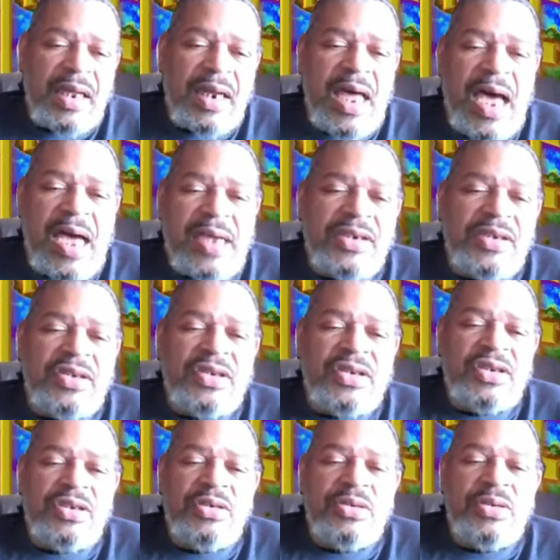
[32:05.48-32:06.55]
Colossians
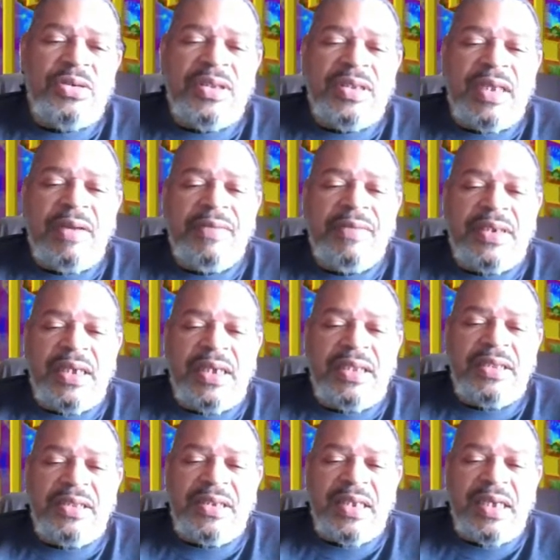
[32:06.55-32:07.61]
2 and
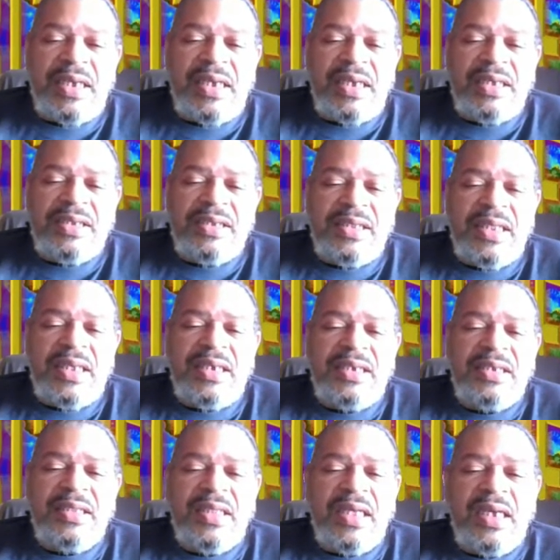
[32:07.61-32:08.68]
17 says,
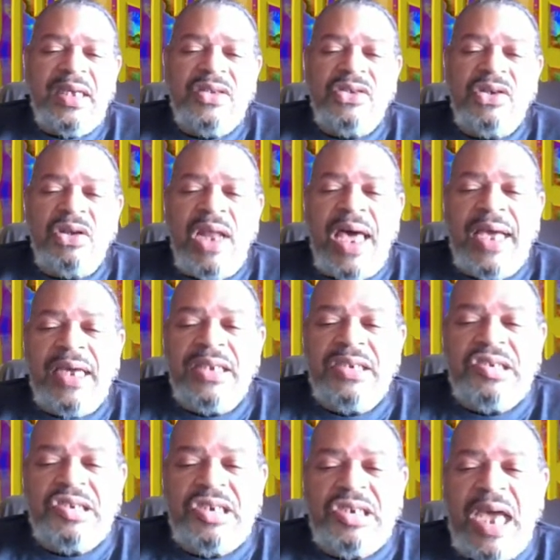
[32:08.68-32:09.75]
These things are like a
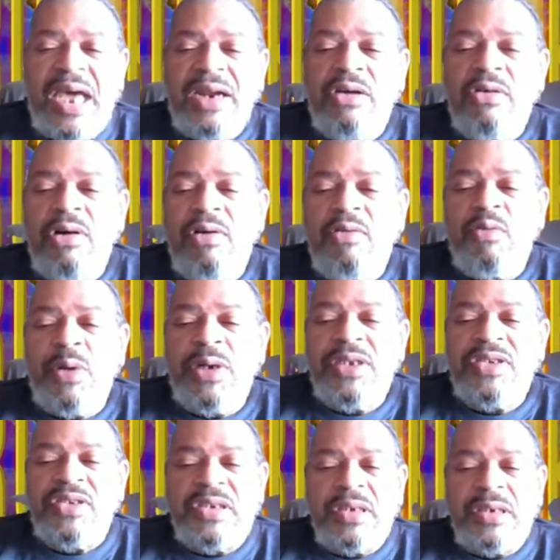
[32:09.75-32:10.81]
shadow of what
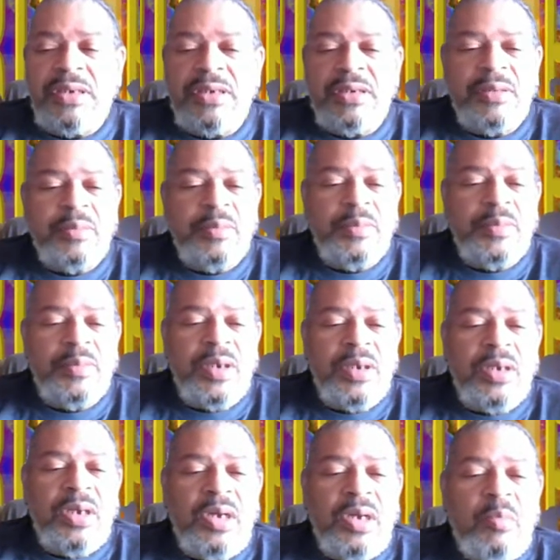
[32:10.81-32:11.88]
is to come.
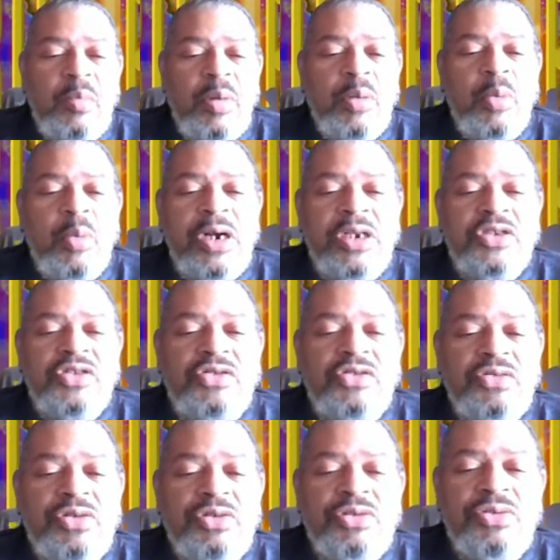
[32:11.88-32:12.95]
But what is
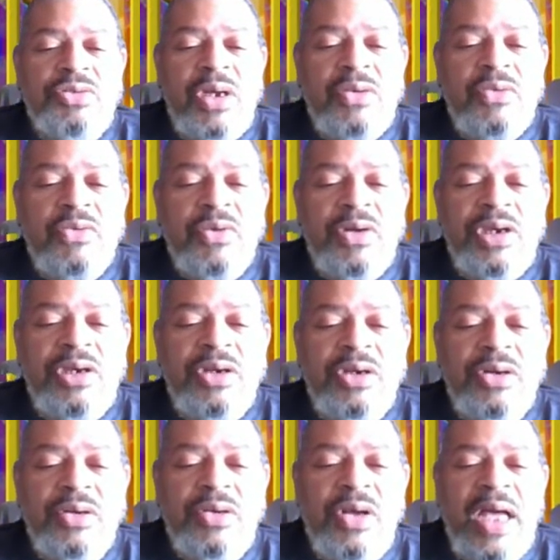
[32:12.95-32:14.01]
true and
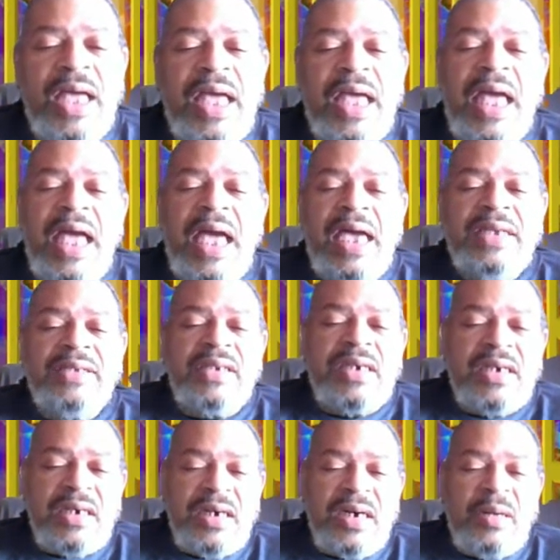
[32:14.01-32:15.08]
real has
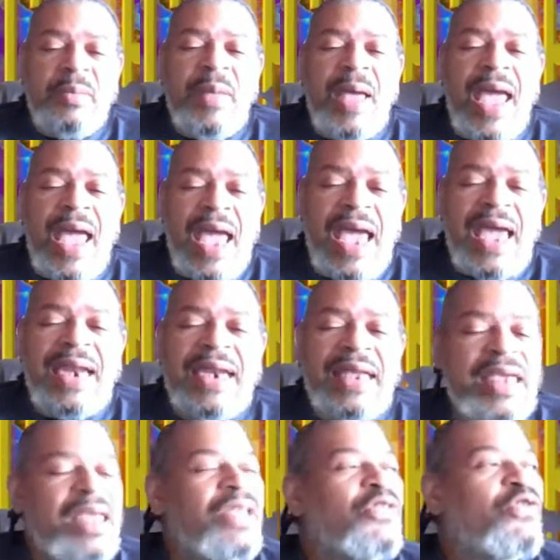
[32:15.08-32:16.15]
come and
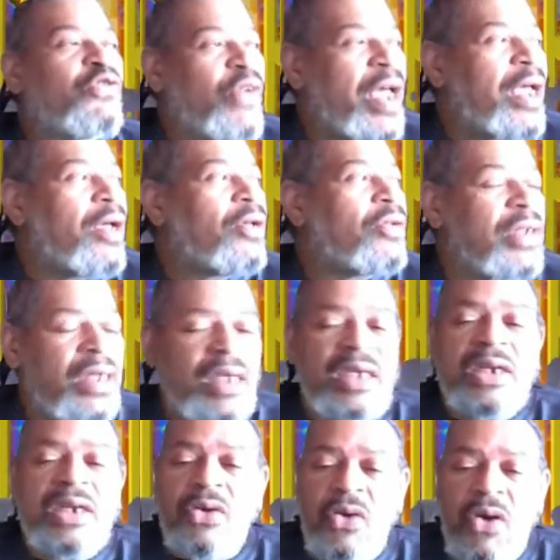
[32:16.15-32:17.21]
is found
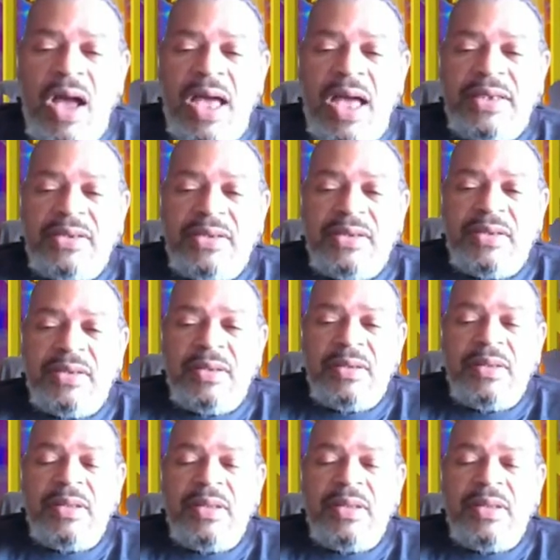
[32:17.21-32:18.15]
in Christ.